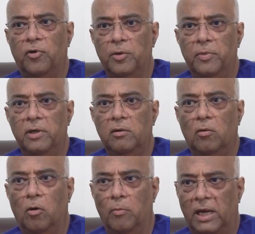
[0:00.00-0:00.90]
treatment
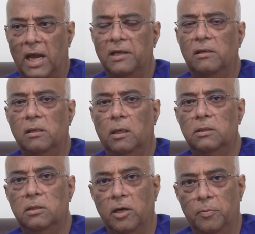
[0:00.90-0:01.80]
or mechanical
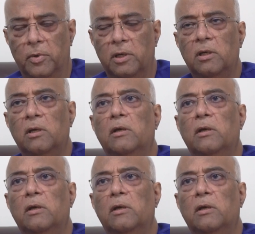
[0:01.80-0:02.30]
treatment